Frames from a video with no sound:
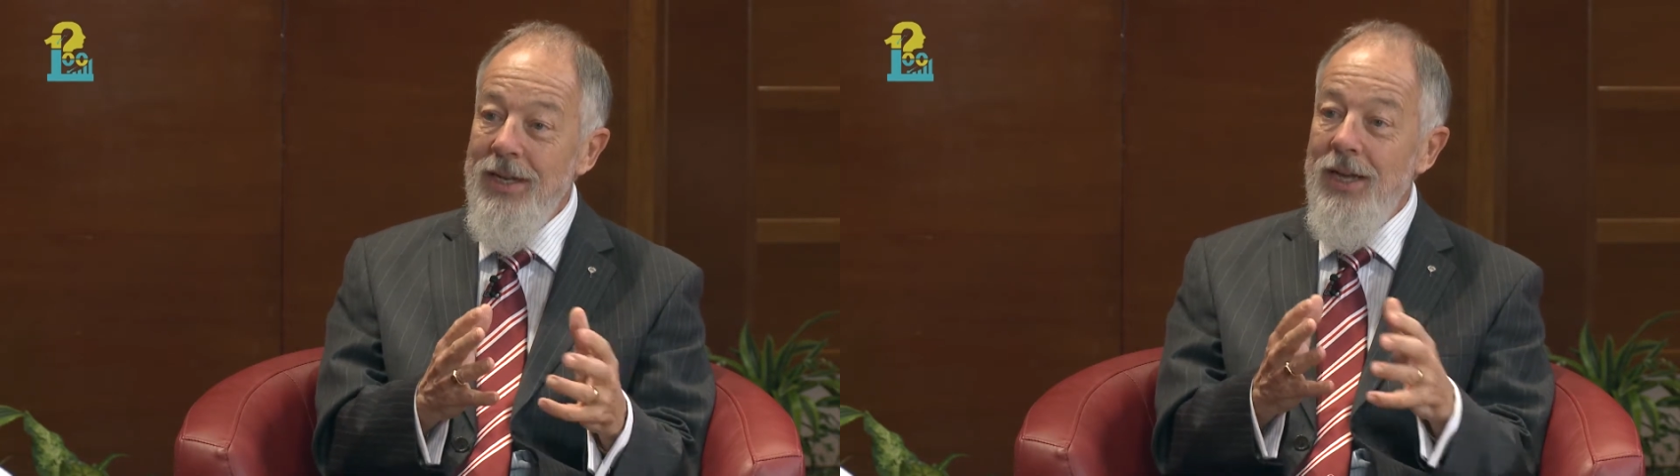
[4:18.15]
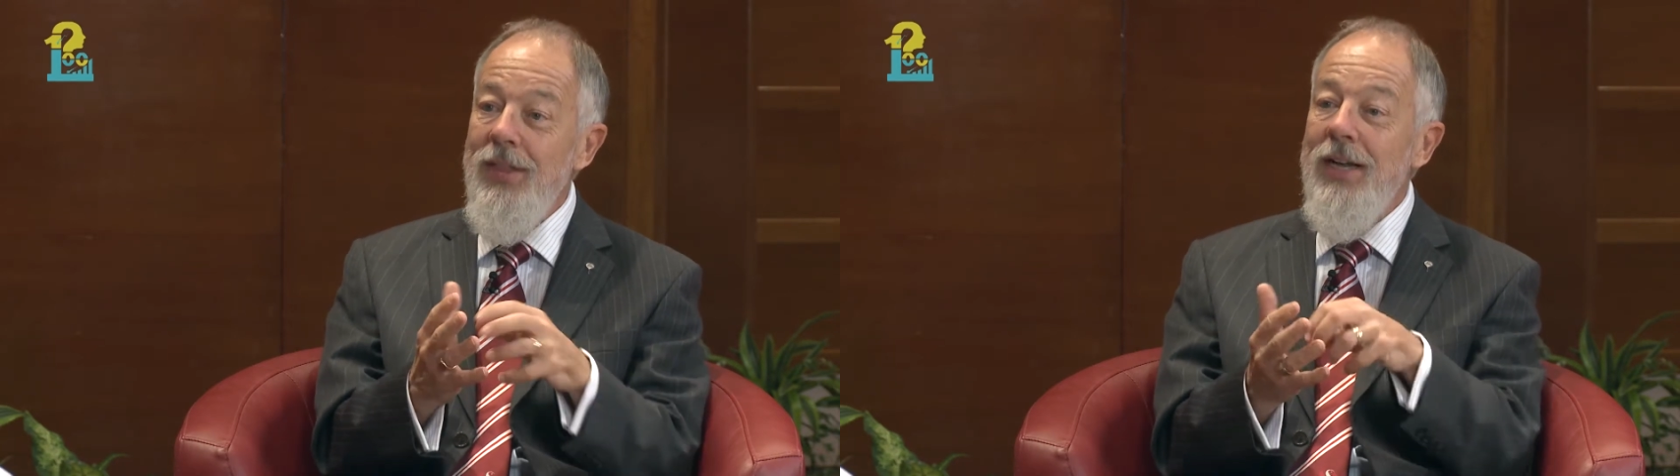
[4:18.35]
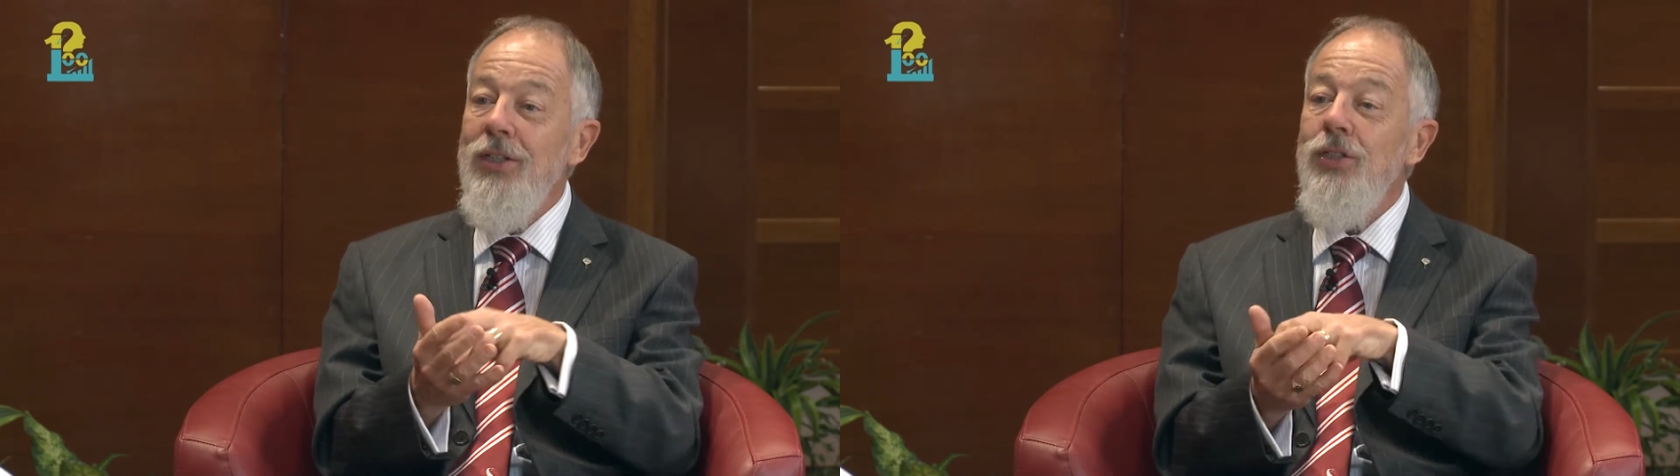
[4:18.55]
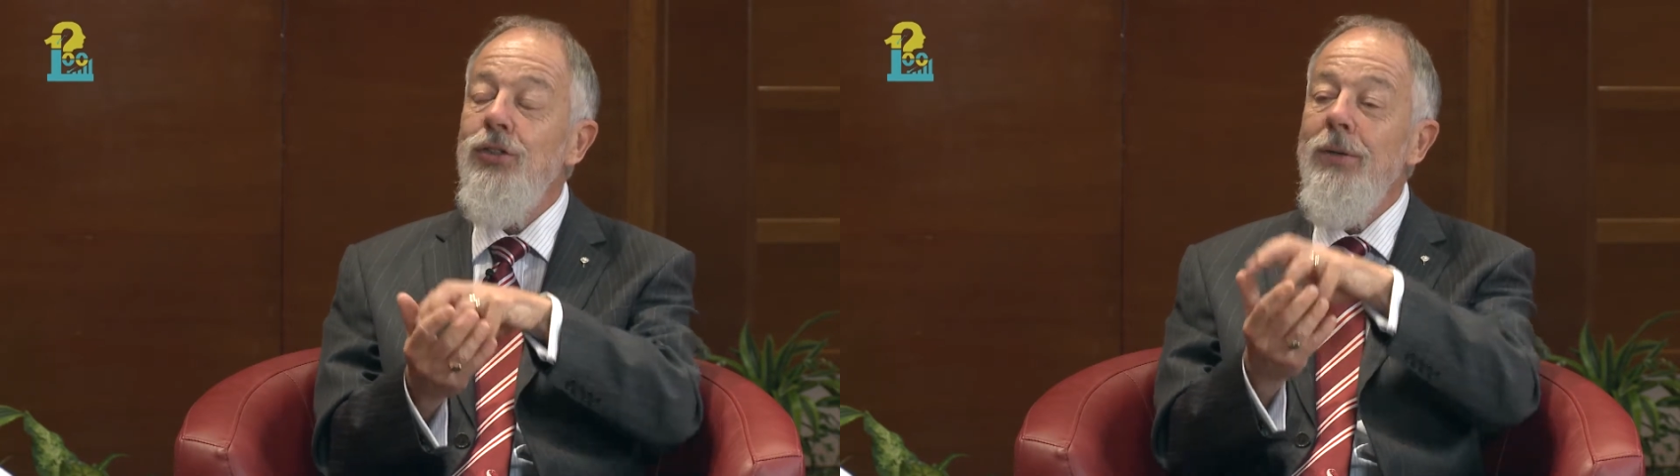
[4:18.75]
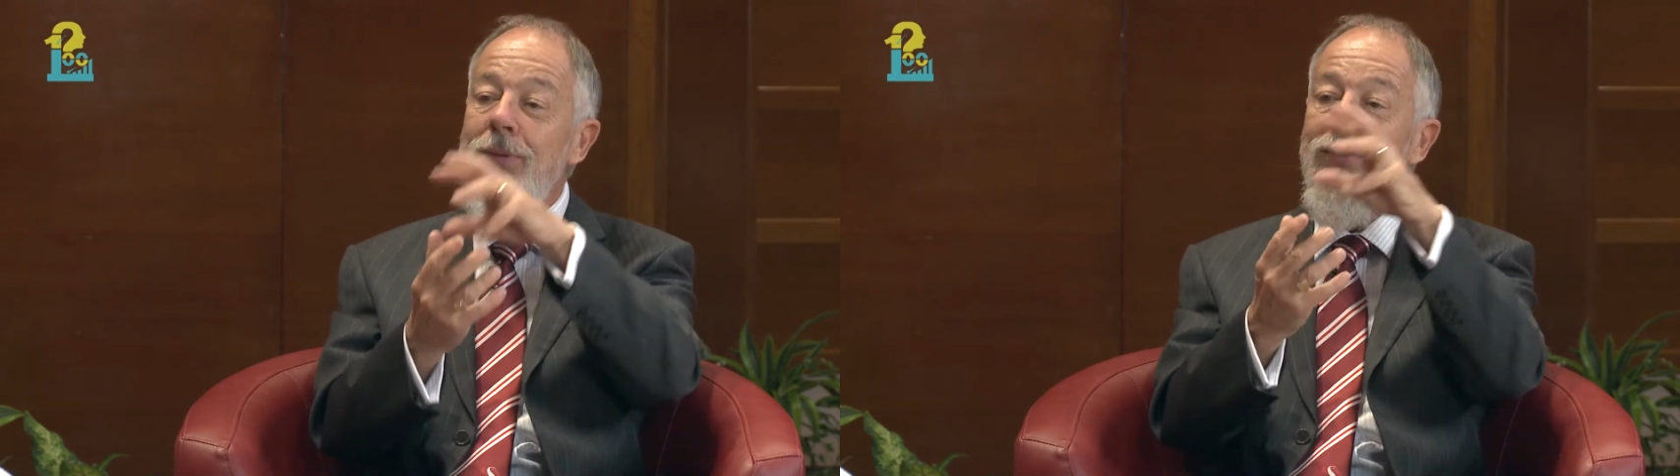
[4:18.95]
and that
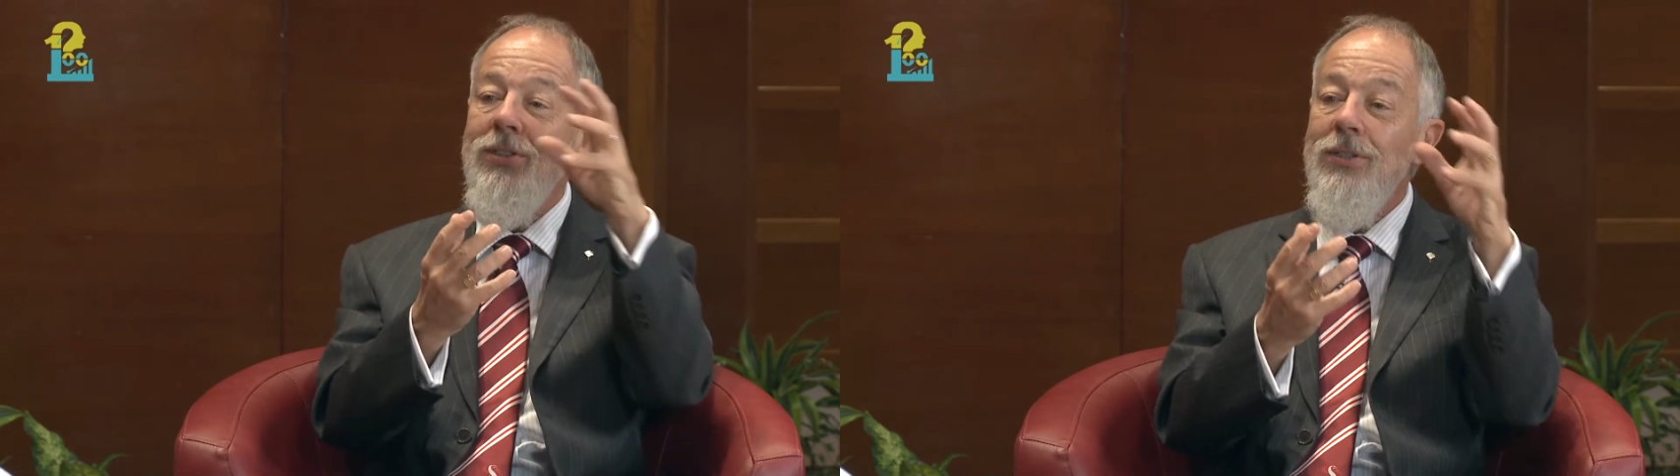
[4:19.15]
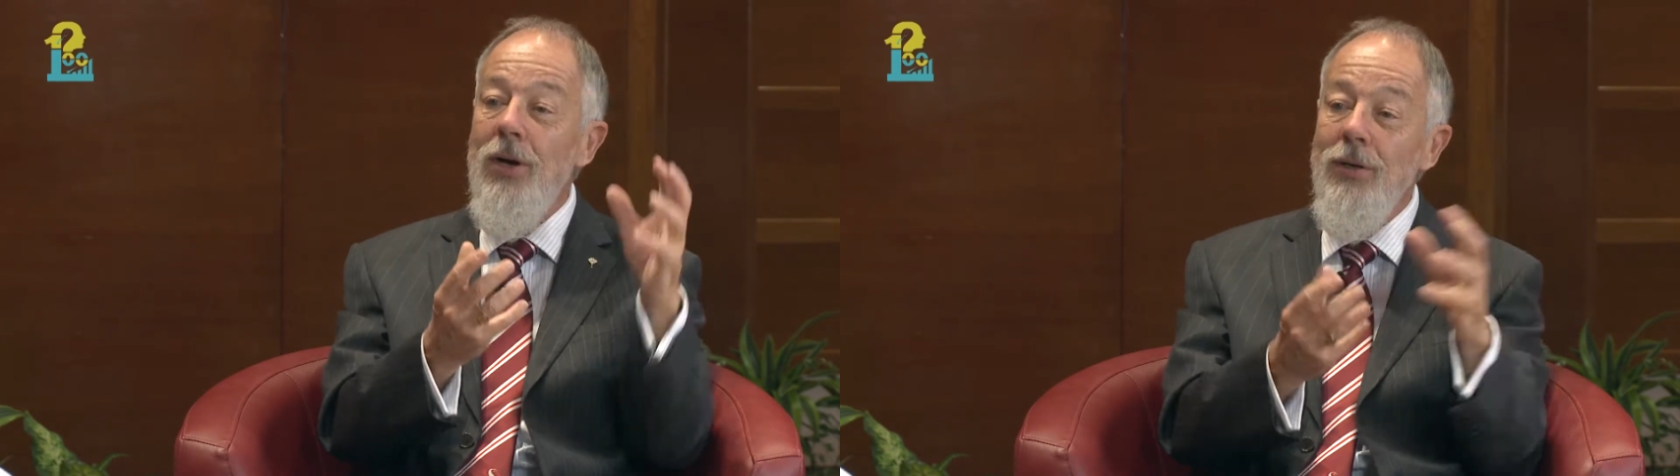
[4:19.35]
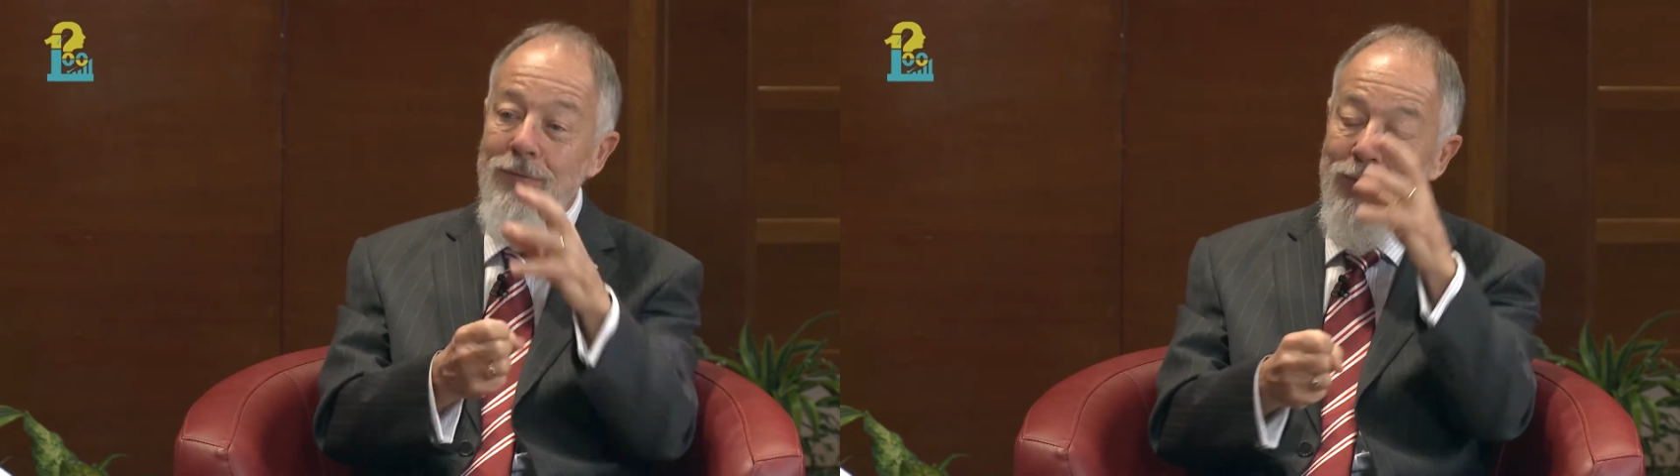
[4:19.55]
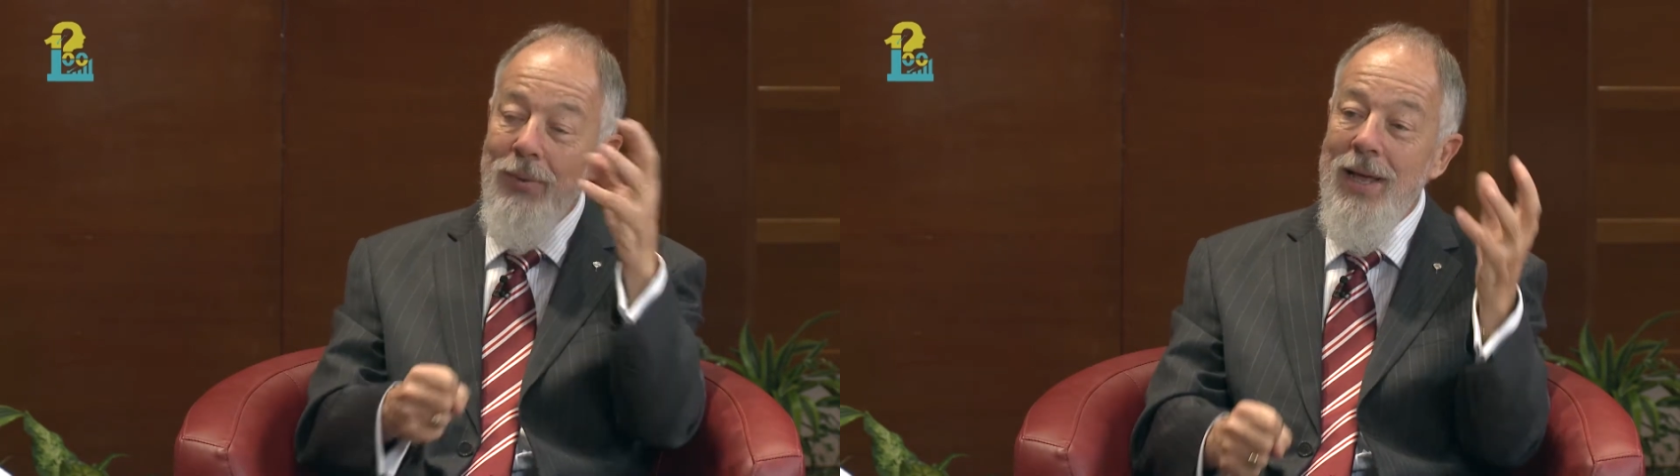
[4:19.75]
contributes to overall